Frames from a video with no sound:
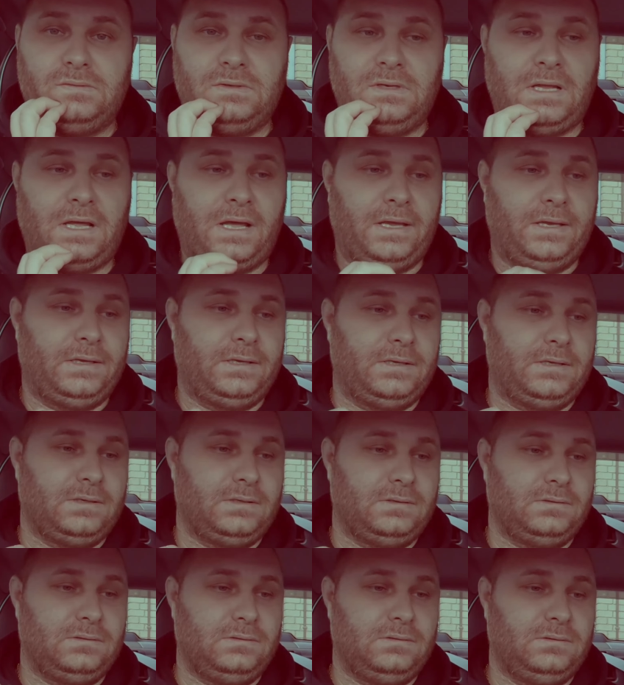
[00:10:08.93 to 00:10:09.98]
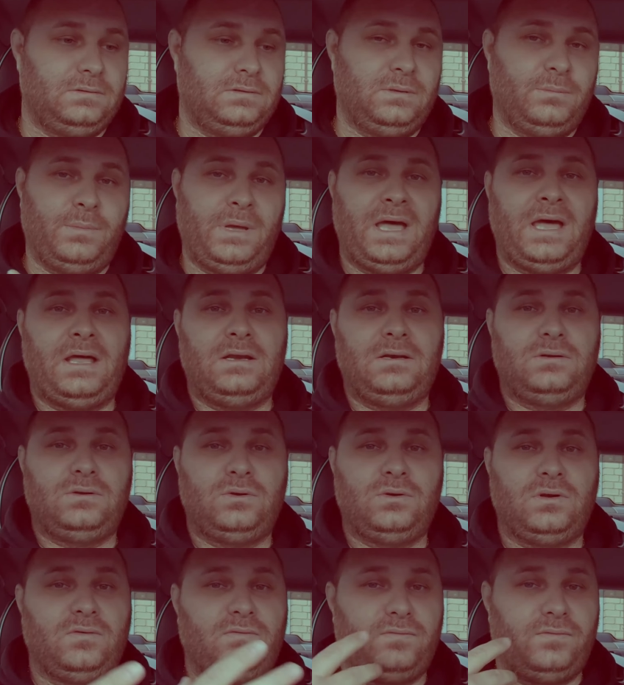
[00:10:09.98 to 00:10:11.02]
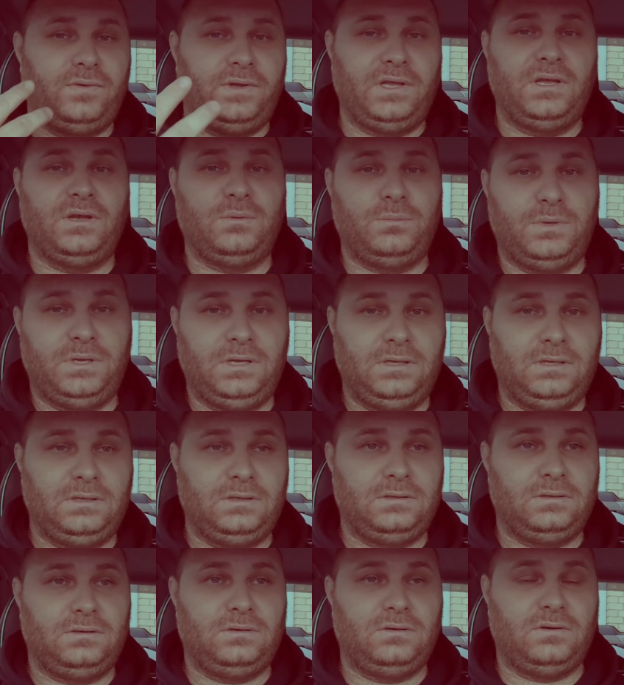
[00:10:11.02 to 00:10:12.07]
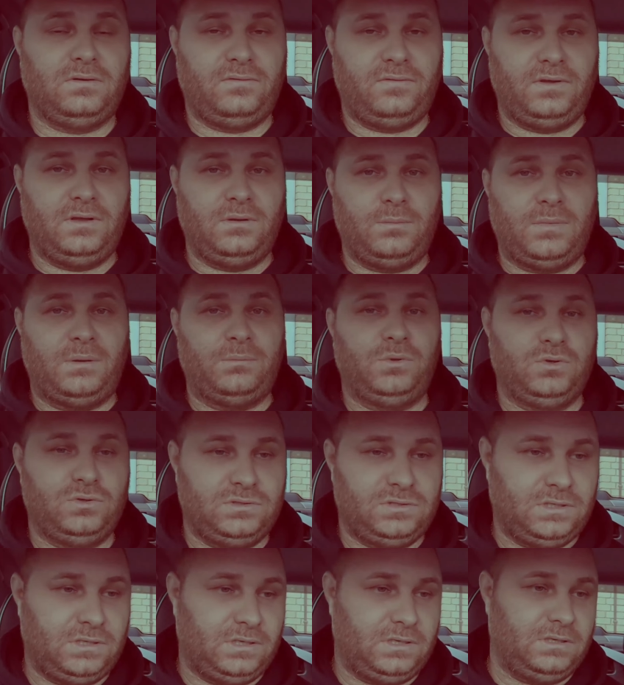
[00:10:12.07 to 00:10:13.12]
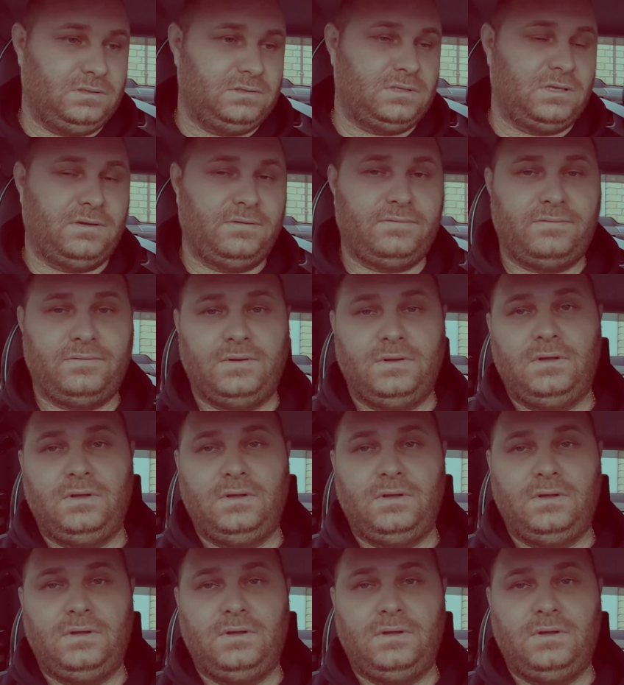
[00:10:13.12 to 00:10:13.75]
Like, the man could have heard me, could have heard my music and stuff,